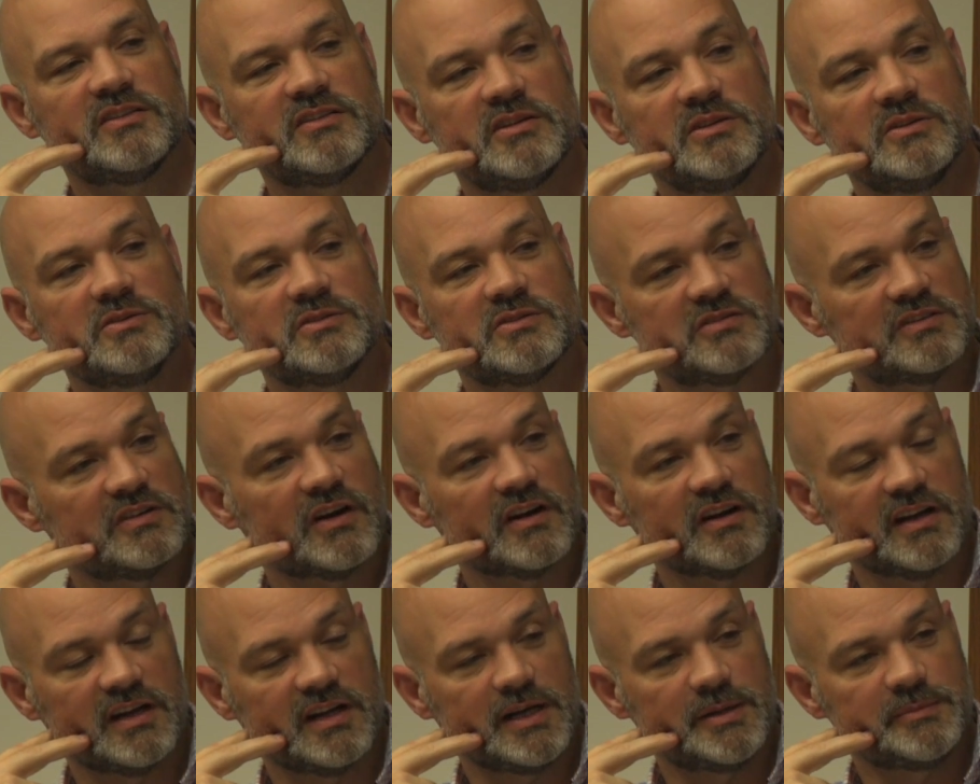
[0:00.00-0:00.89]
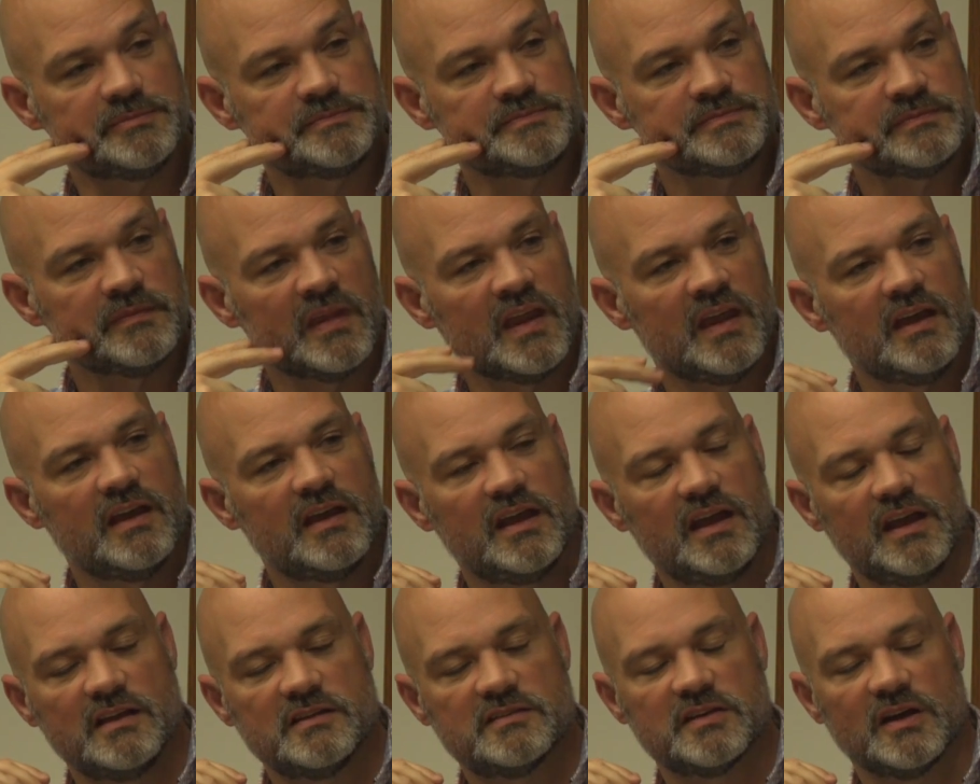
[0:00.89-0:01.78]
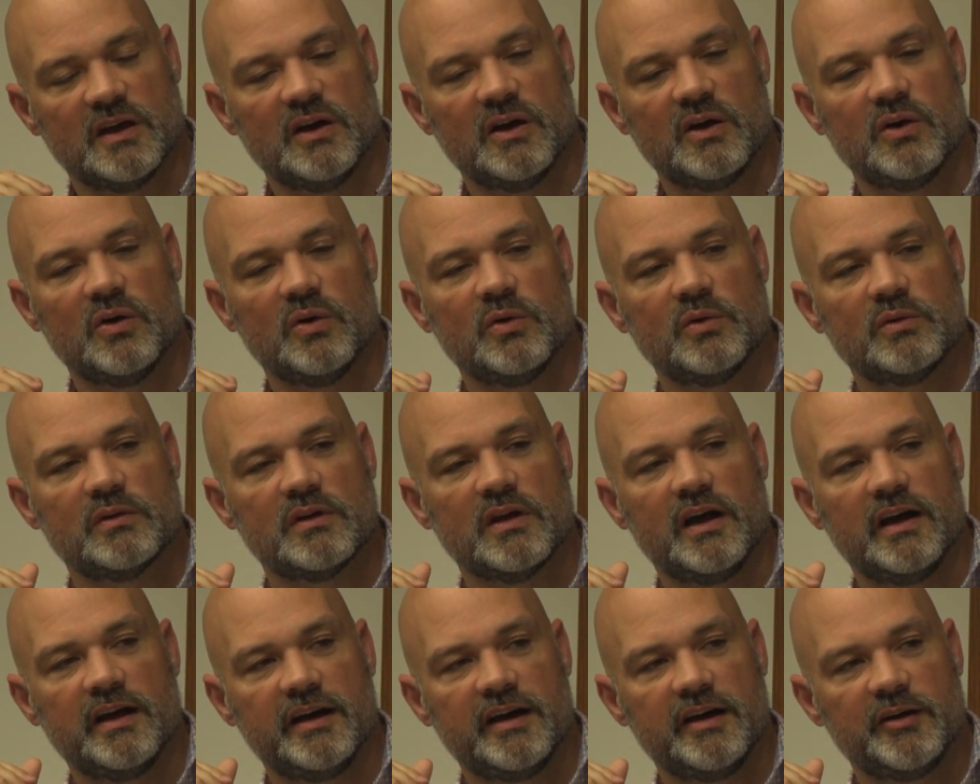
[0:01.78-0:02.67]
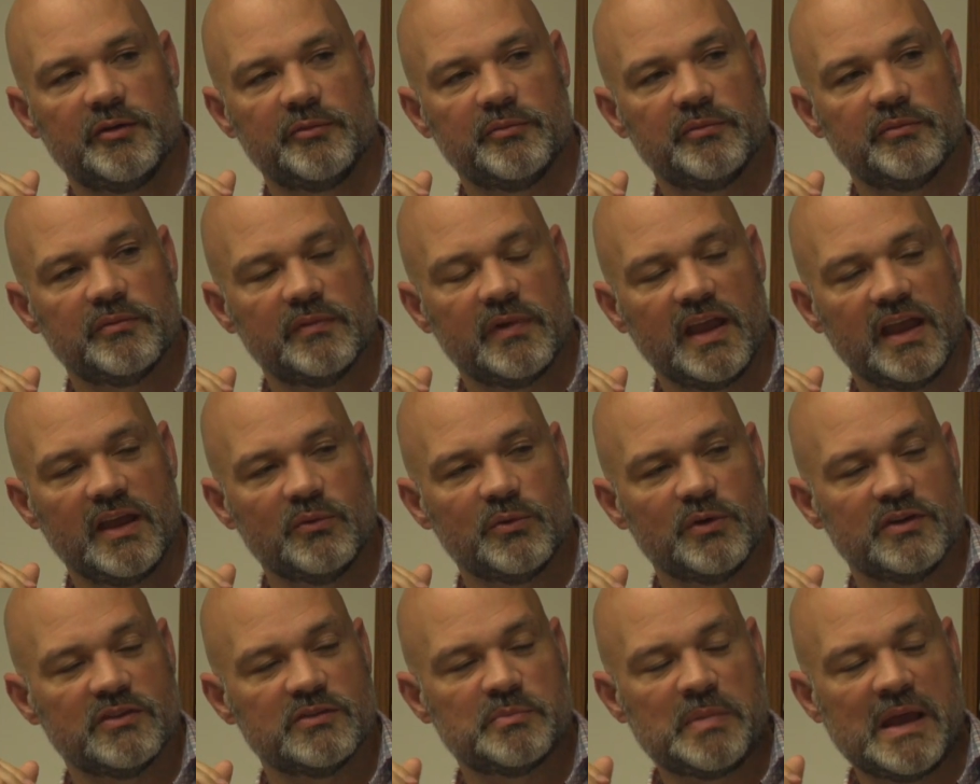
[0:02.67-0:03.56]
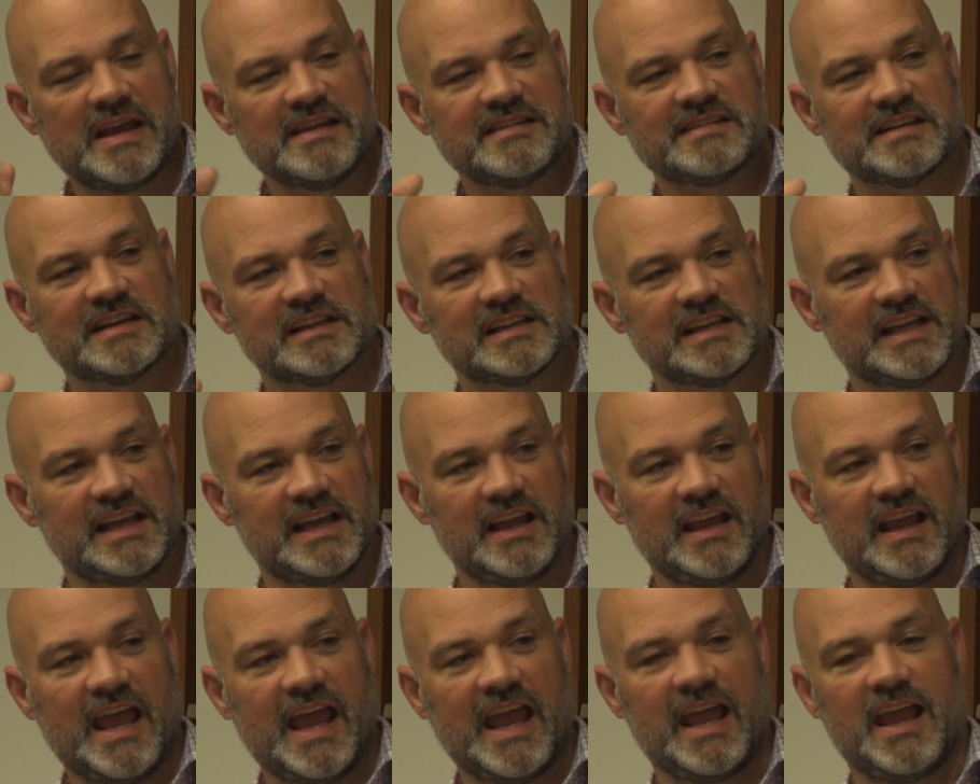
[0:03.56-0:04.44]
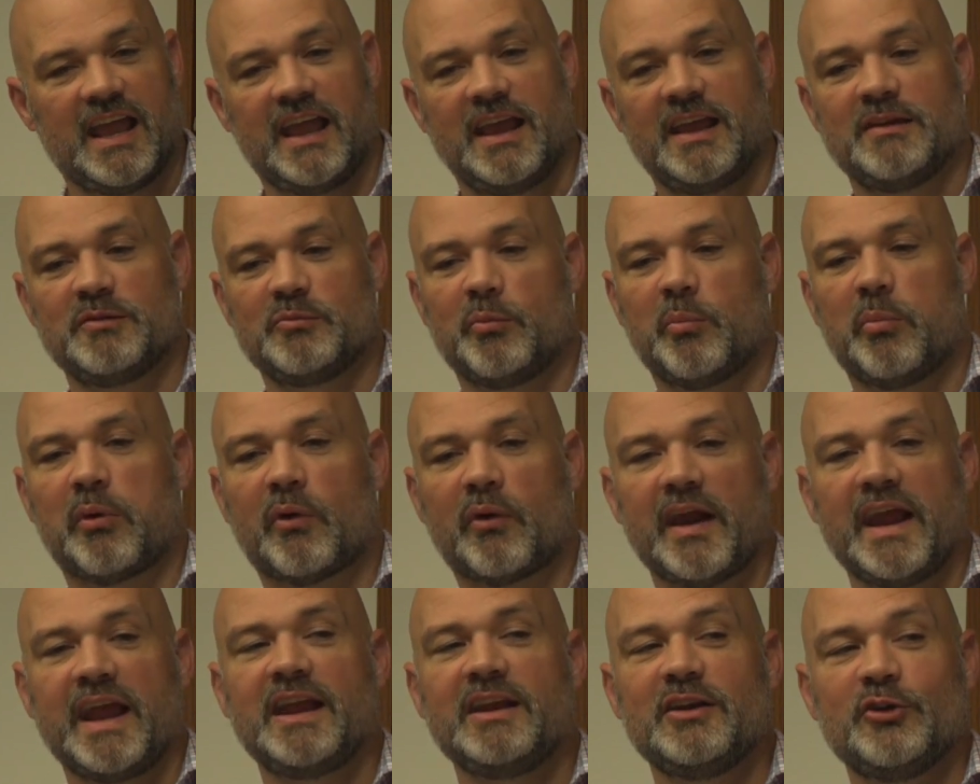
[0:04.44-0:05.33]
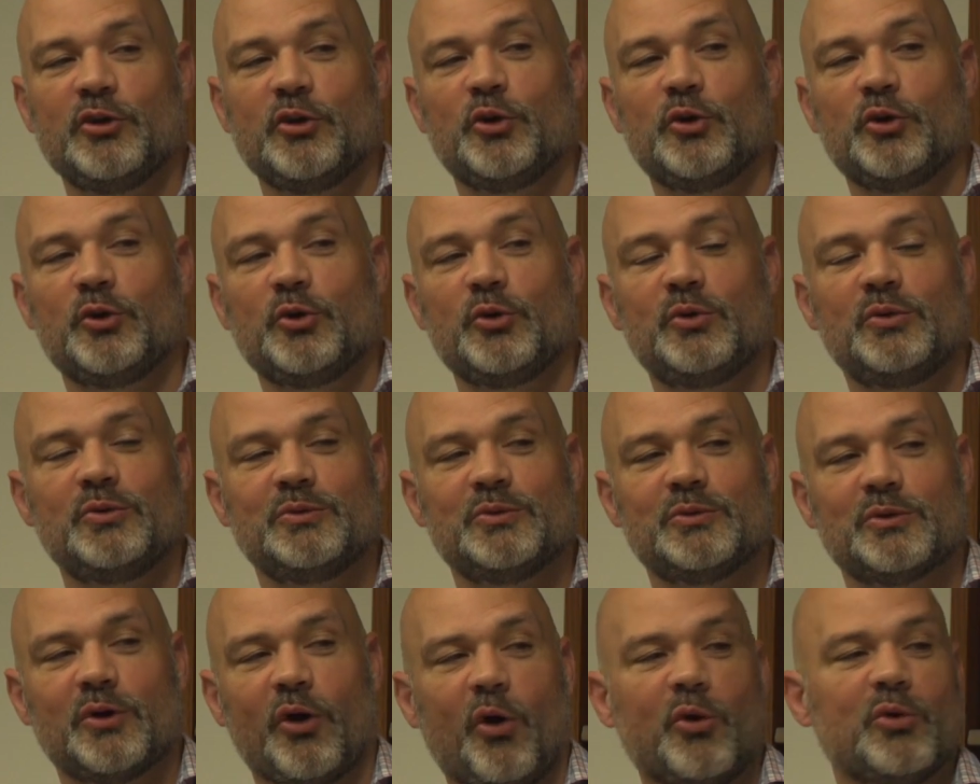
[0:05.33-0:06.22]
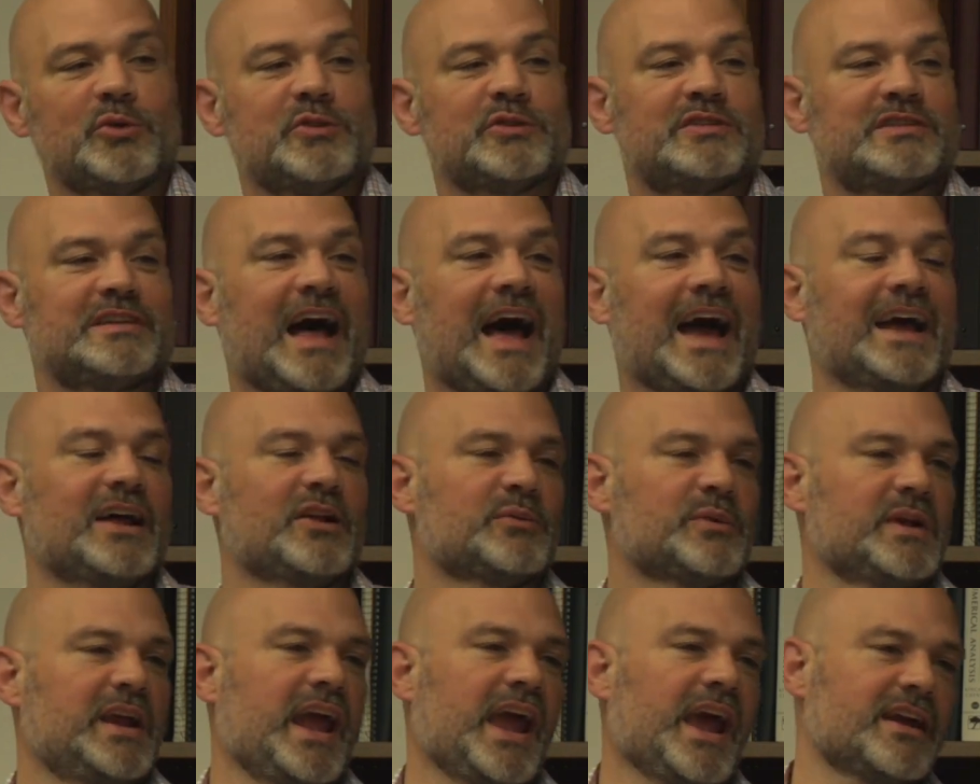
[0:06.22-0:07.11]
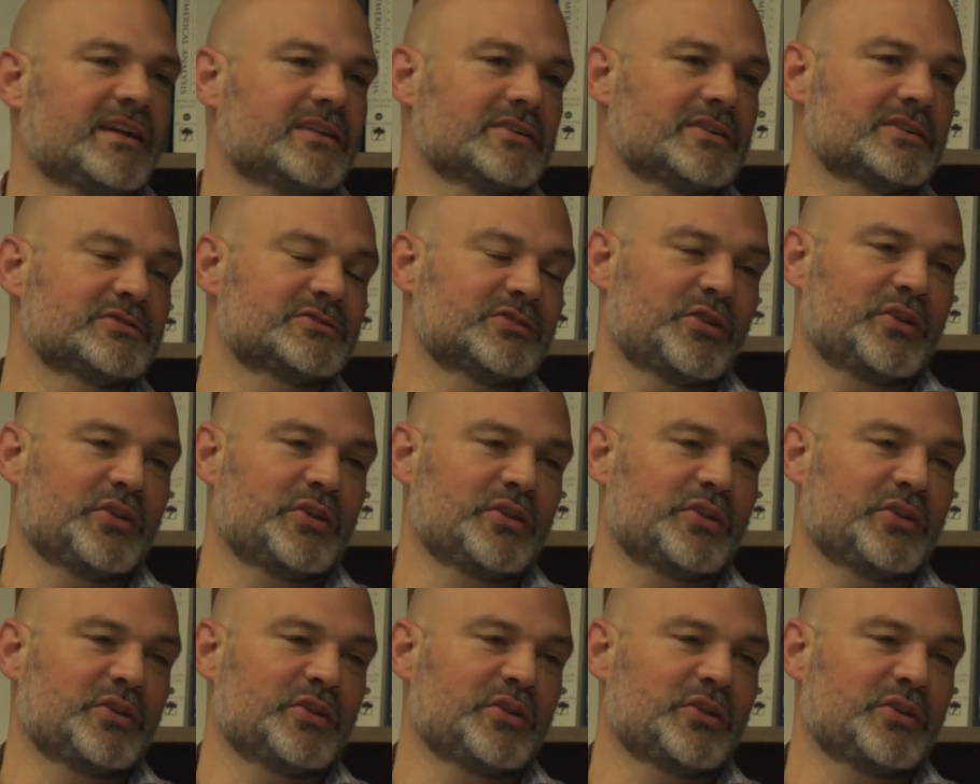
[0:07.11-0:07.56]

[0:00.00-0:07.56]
2 started up. And so it was basically a brand new old style reactor. So